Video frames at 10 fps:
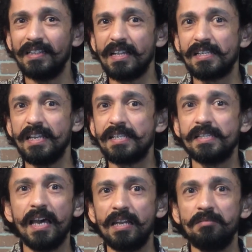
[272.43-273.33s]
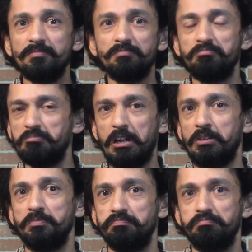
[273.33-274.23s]
That's less than,
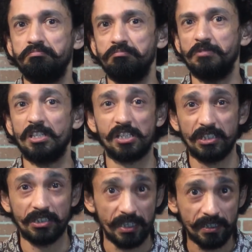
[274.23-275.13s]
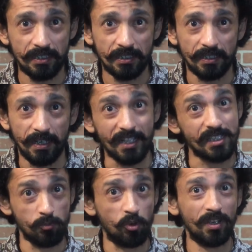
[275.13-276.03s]
a cigarette. And
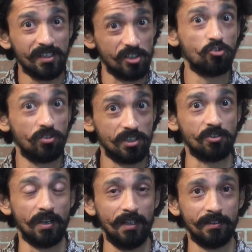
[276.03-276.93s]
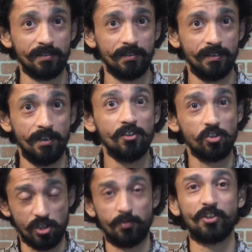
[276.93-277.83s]
smoking is injurious to health.
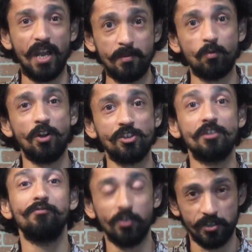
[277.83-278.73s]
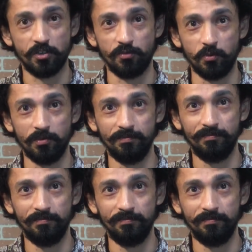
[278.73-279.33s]
So subscribe and watch the full interview.